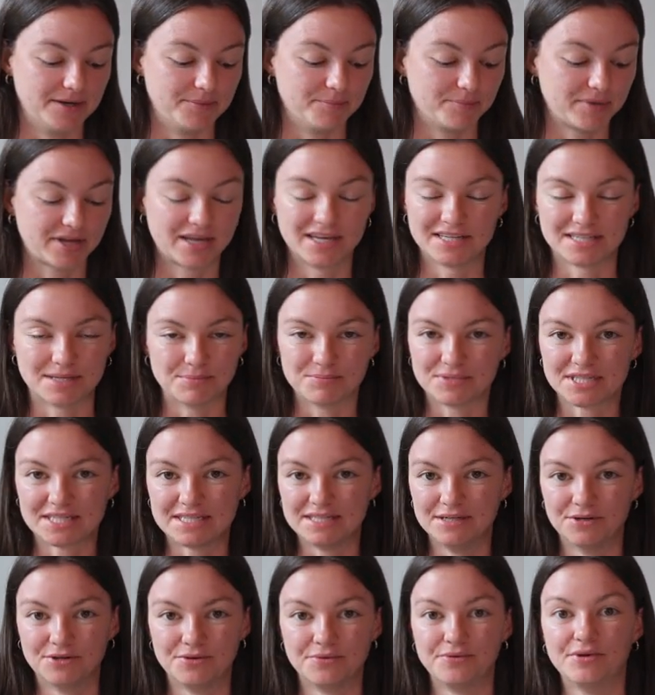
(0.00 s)
Because I'm
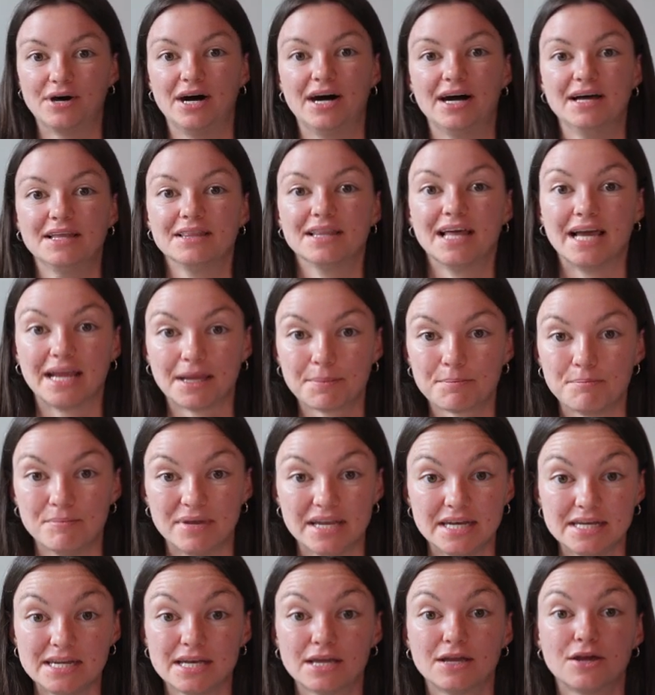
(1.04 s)
still not like
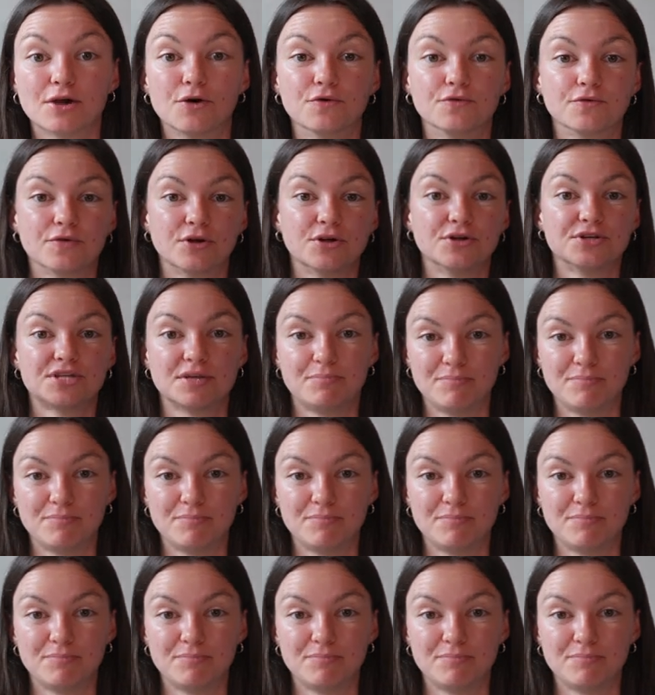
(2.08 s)
bending over to